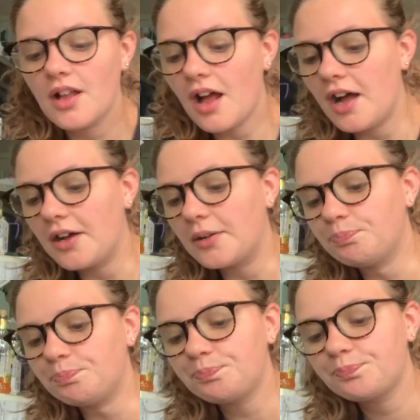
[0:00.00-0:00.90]

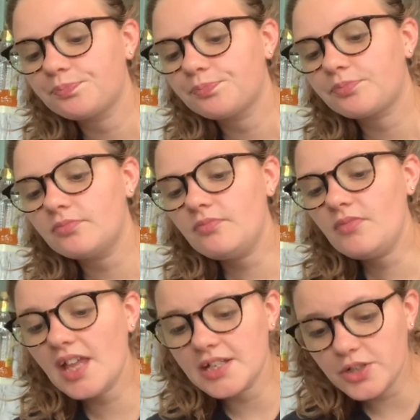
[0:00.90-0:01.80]

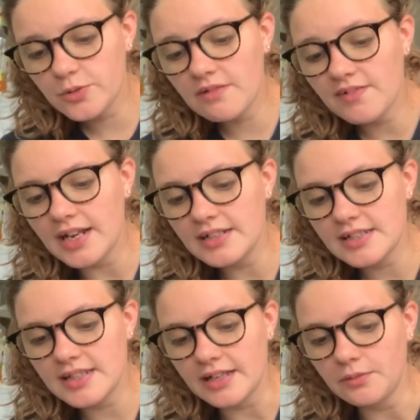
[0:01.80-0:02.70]
I do have edits
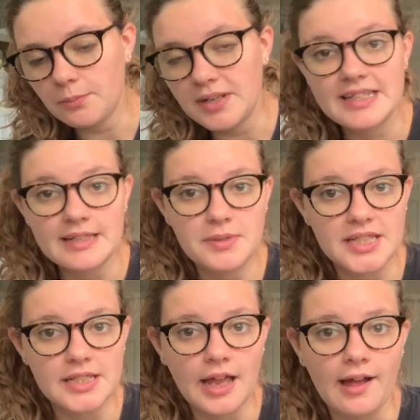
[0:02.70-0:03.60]
that my
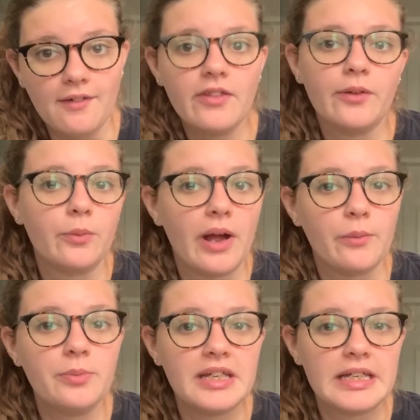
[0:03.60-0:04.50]
CPs have that I will
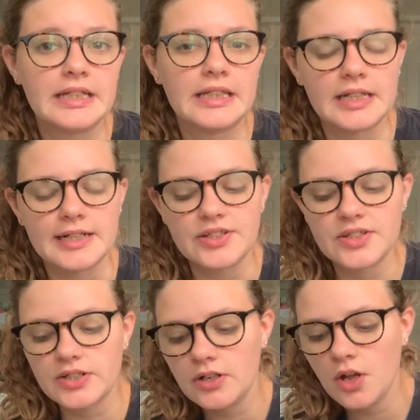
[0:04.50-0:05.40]
be getting in the
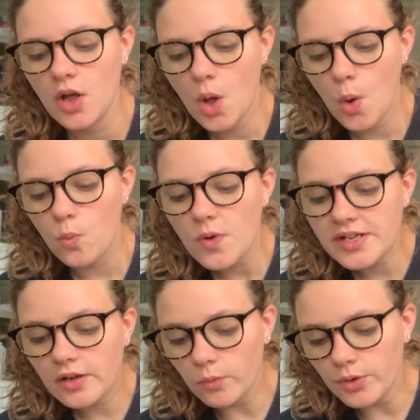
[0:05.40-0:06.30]
next
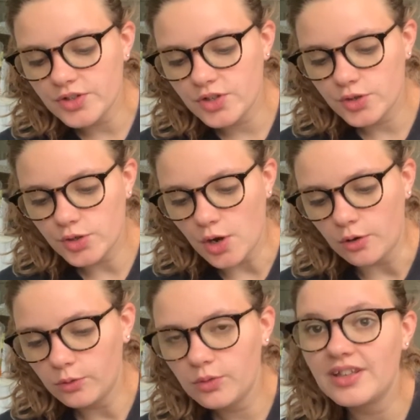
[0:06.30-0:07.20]
week or
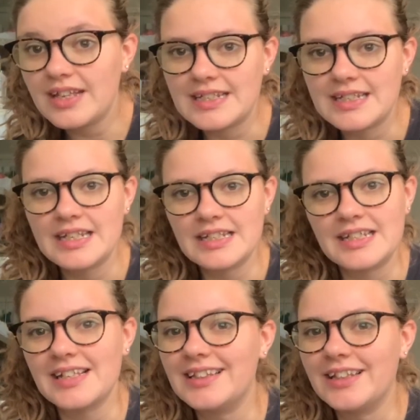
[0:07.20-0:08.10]
so. They didn't need to
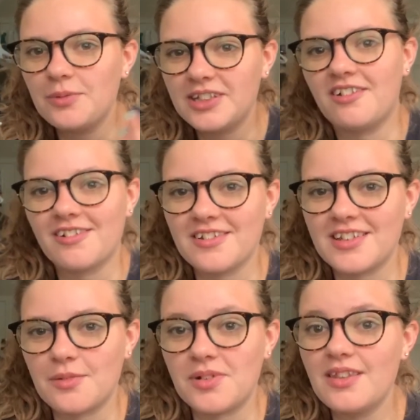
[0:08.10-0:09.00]
take a little bit longer than
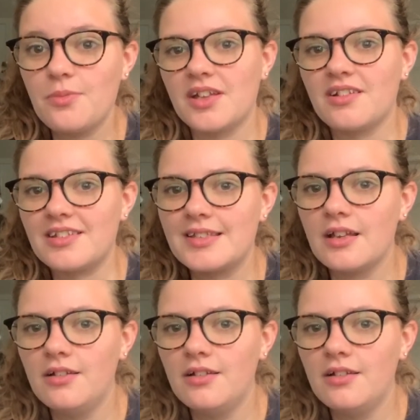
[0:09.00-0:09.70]
a month because